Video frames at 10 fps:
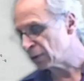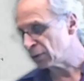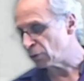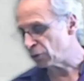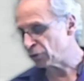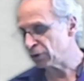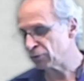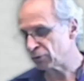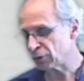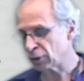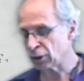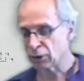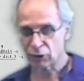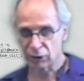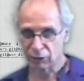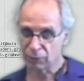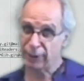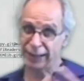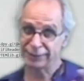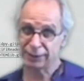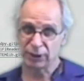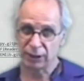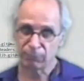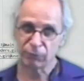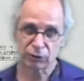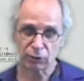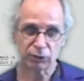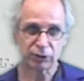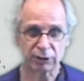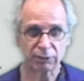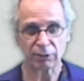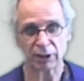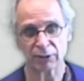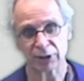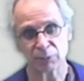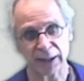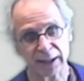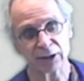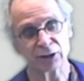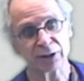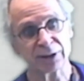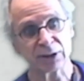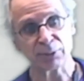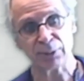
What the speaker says: the different, say the PyTemlib with all the relevant packages that we